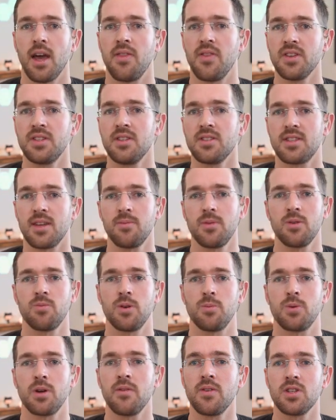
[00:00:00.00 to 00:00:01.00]
And this is something
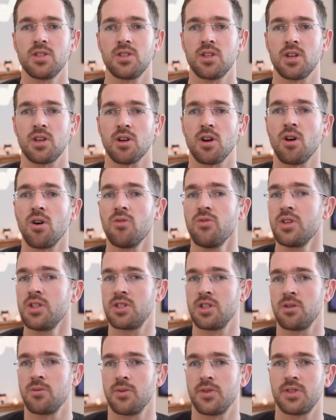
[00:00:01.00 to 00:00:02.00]
we previously could only
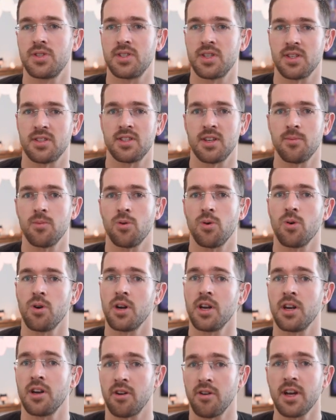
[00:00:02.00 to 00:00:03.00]
do with system
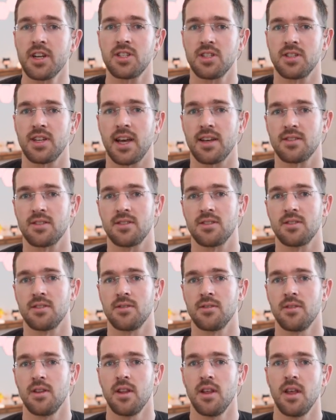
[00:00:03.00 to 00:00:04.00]
or integration tests.
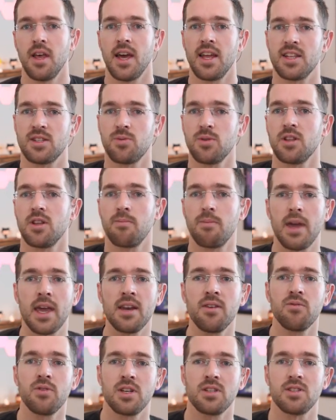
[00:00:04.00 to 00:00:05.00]
And it's one of the
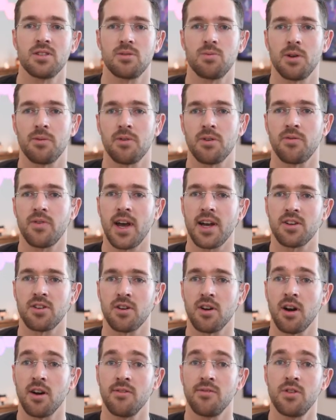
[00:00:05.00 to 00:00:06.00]
main reasons we
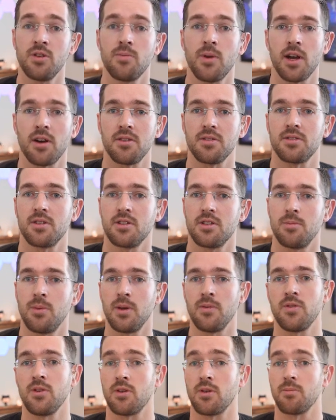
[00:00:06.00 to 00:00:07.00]
refactor our view models to
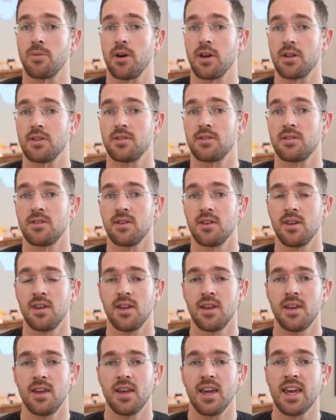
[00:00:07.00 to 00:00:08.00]
be view components.
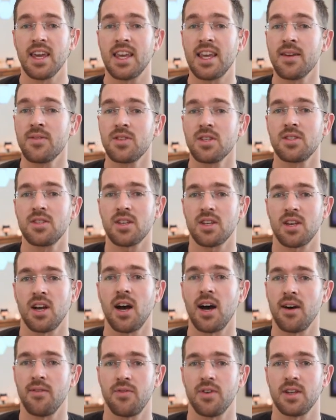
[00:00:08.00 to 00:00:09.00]
It gives us the
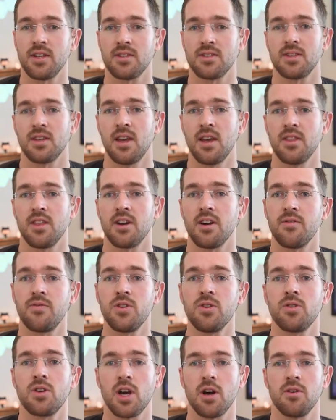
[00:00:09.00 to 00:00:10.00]
confidence that our
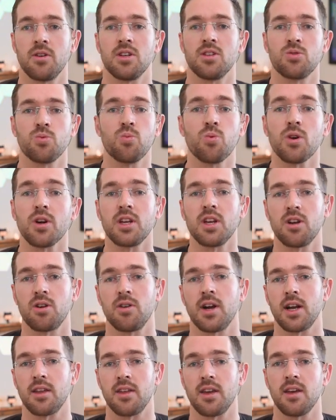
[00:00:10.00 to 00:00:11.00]
view code is working
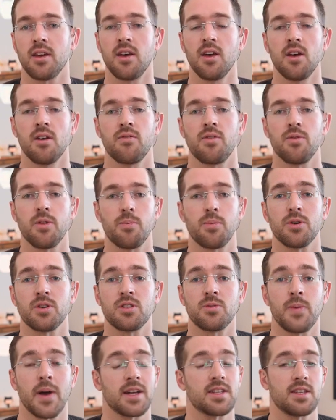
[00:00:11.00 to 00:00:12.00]
correctly from the
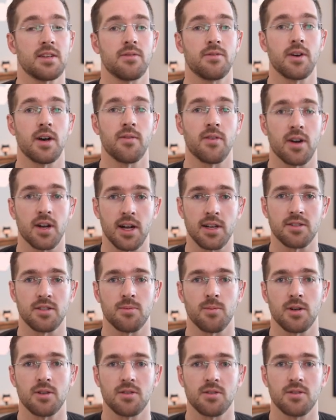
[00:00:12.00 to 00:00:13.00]
perspective of our
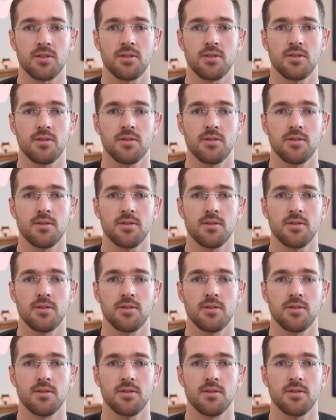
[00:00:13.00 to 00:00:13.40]
customers.